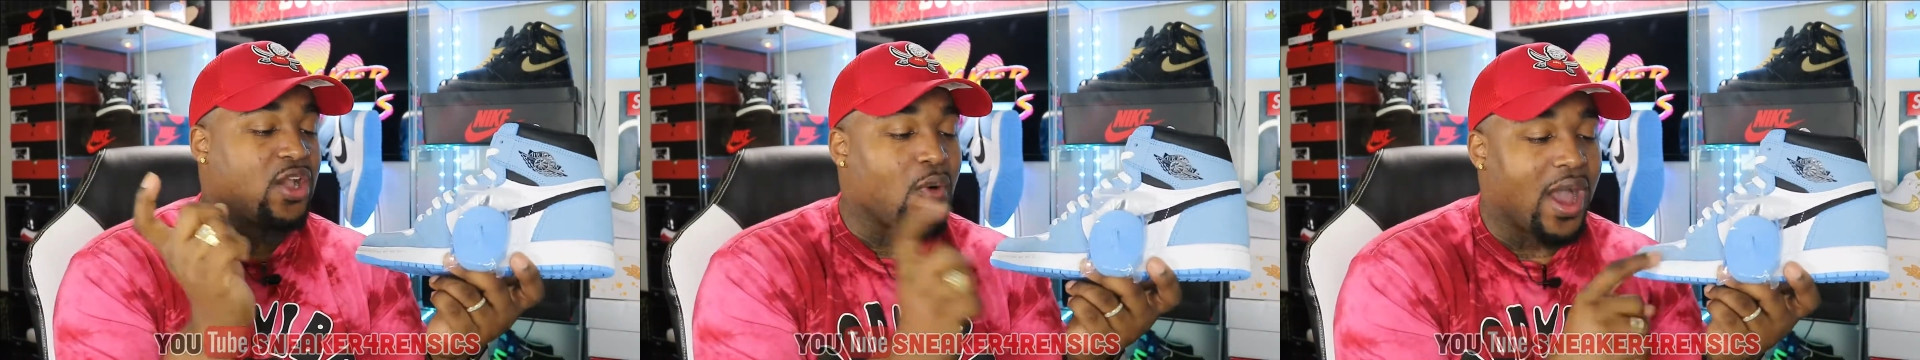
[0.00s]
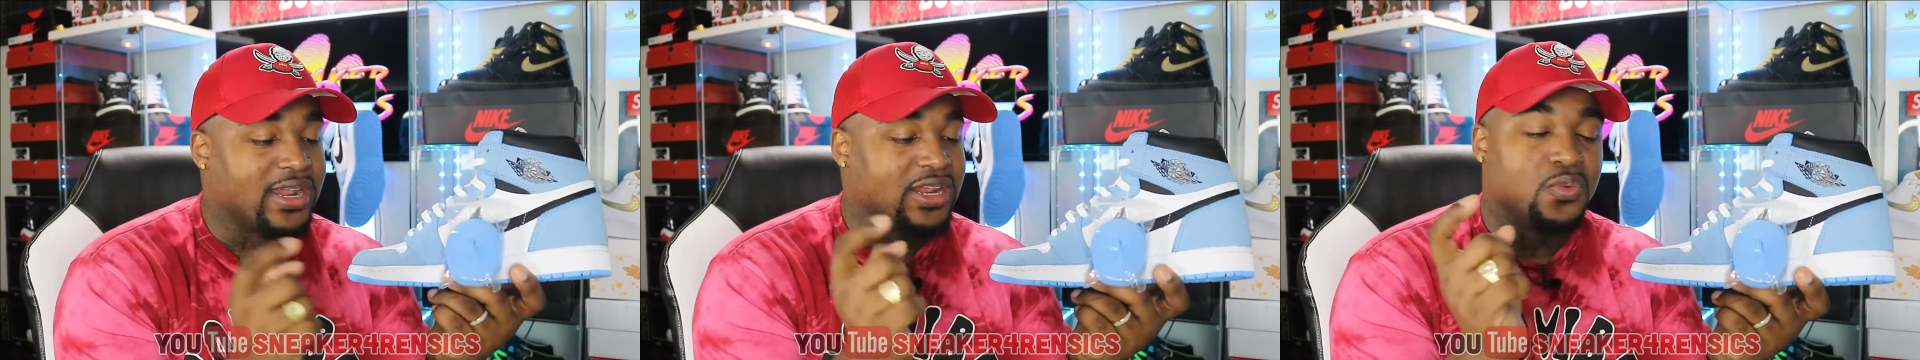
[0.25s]

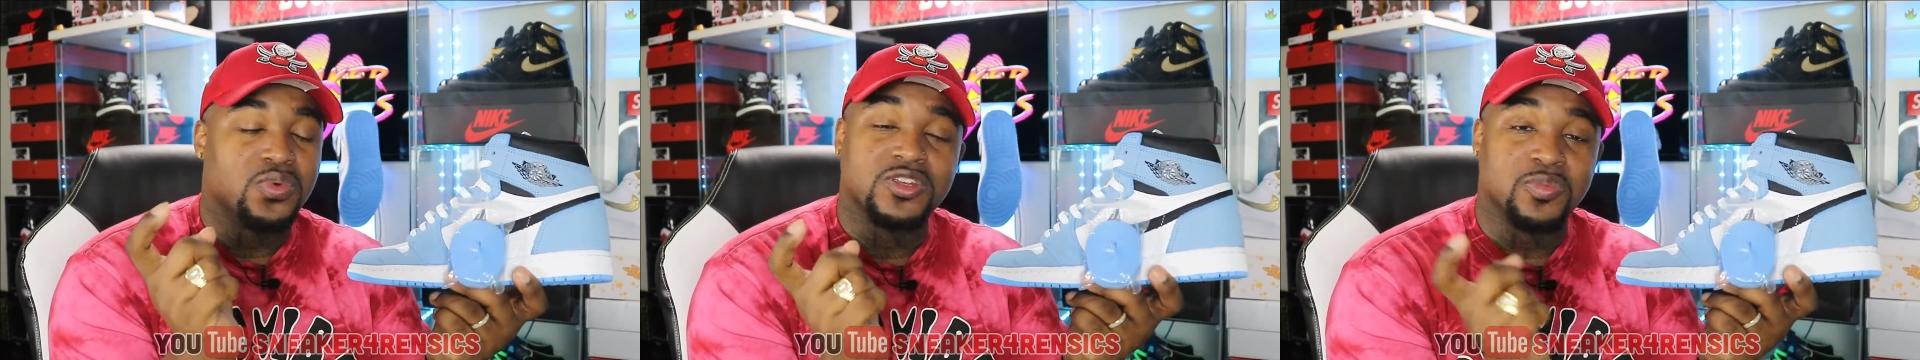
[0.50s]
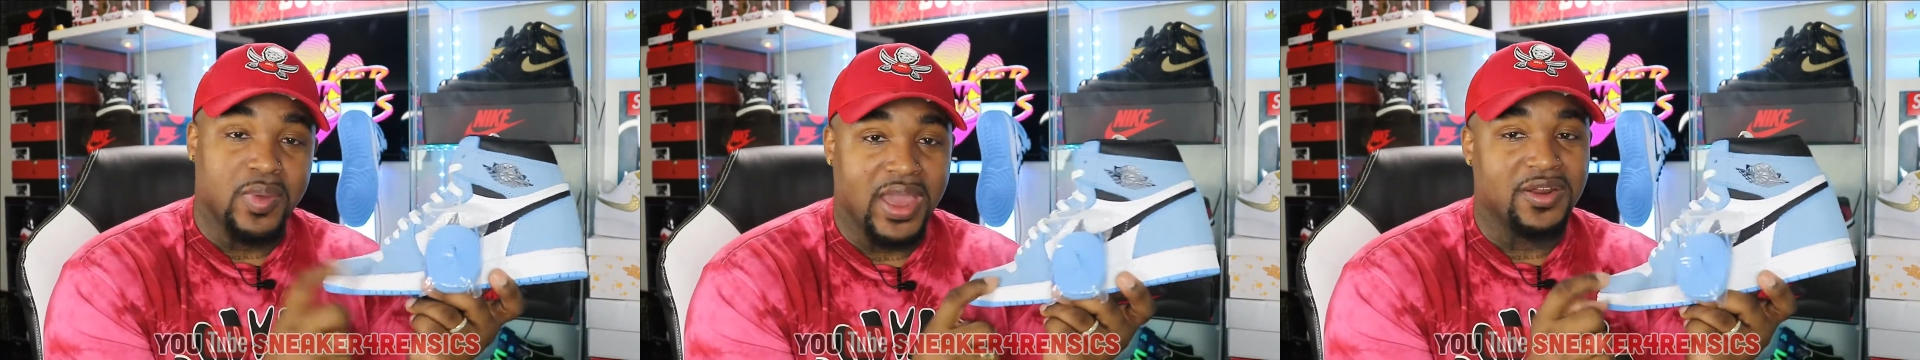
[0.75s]
quality
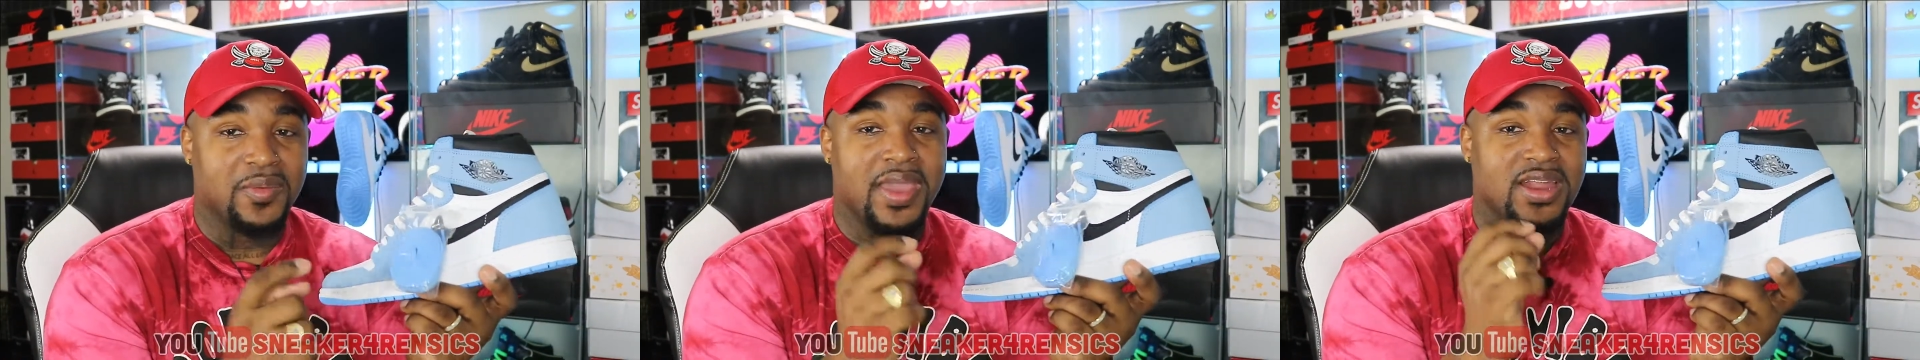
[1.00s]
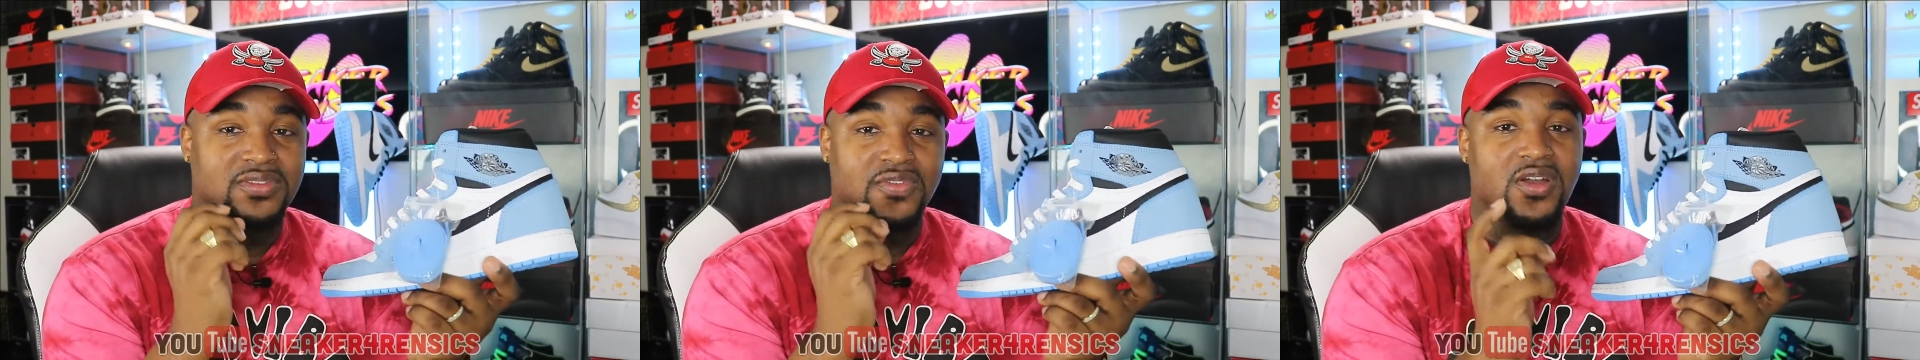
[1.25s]
was better,
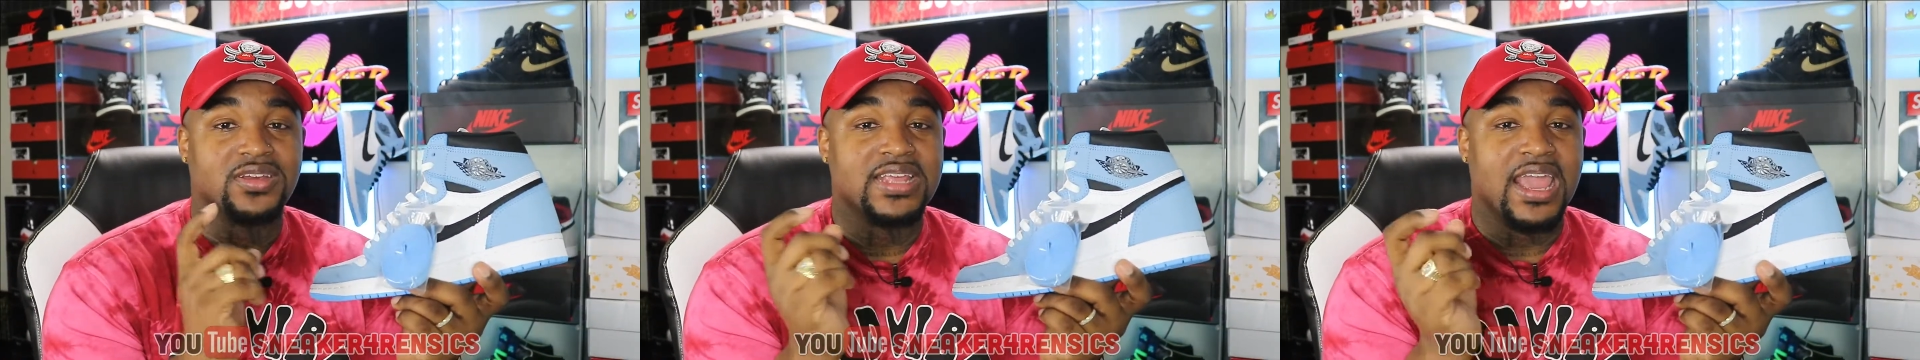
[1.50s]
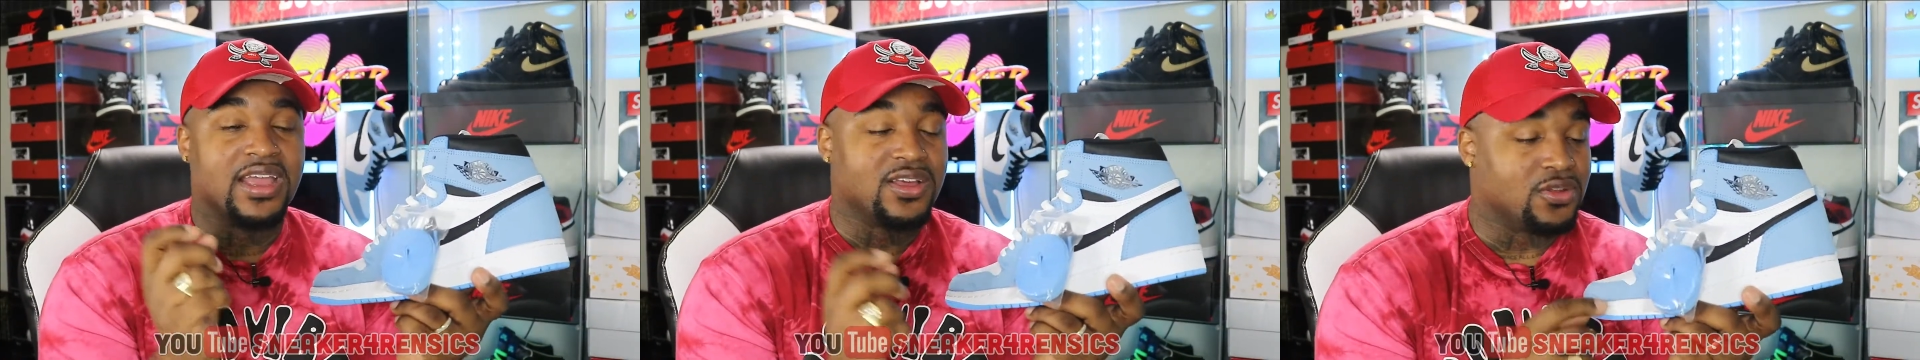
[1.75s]
man, as far as
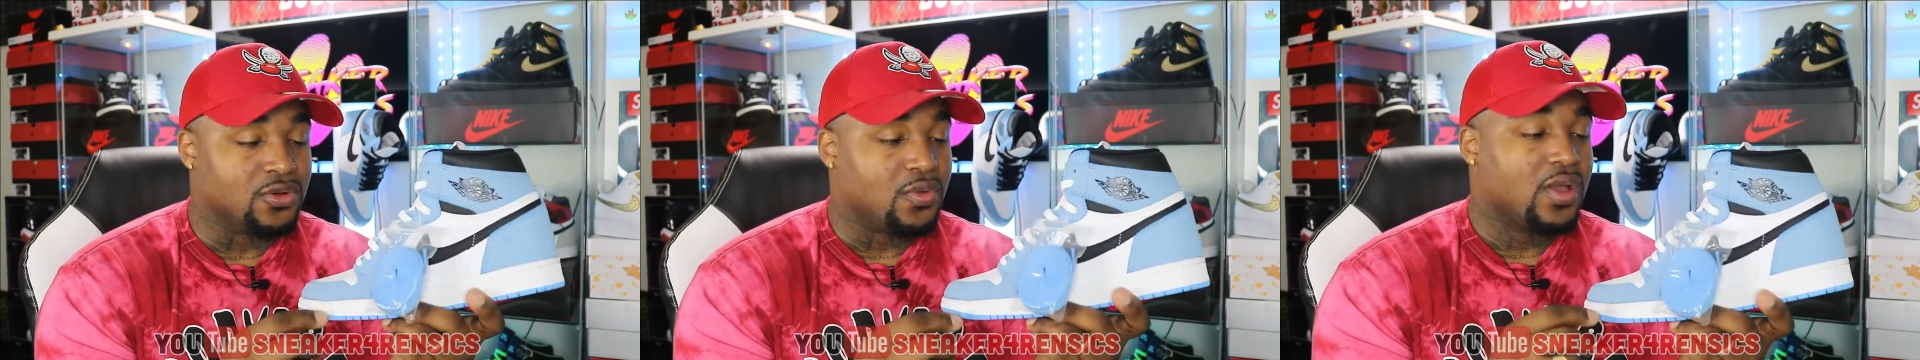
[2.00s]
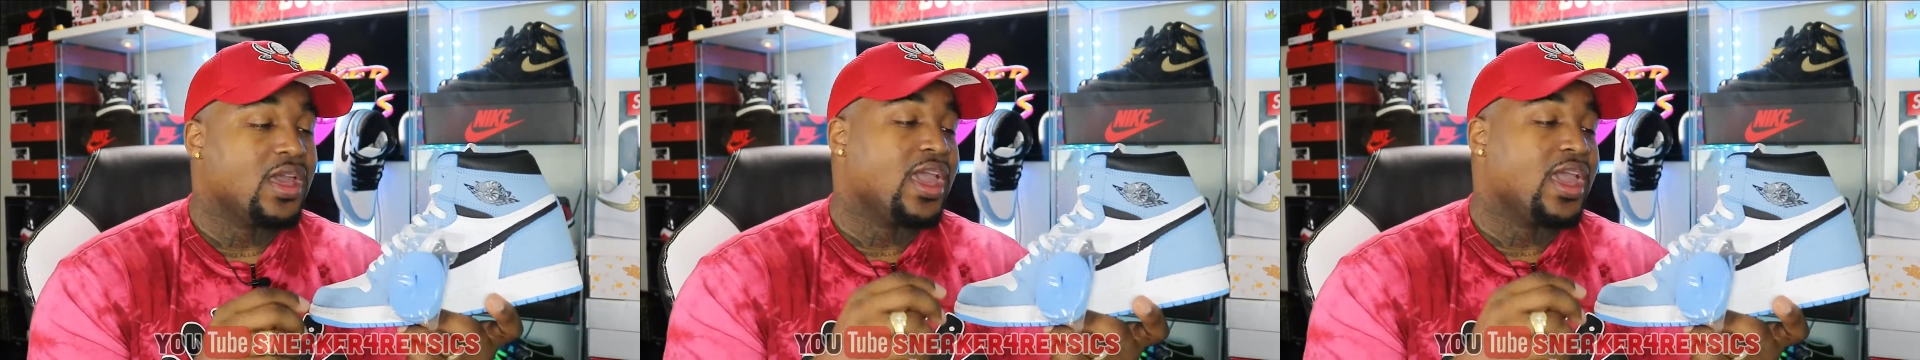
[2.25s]
that glue,